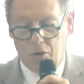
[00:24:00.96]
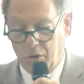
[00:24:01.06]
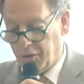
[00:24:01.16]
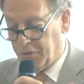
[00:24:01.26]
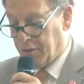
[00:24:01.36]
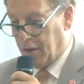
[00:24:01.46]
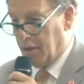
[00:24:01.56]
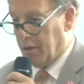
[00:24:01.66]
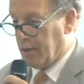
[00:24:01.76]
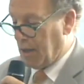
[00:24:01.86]
Who's
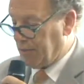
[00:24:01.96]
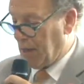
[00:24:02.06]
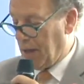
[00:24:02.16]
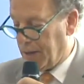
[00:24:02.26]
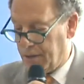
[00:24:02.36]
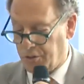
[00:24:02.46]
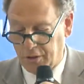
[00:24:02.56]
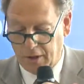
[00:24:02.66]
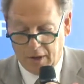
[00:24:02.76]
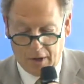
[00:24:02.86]
Kazakh, and
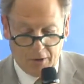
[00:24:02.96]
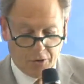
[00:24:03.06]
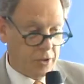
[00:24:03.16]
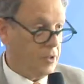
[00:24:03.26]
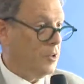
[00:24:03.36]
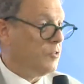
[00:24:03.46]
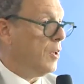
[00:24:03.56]
she is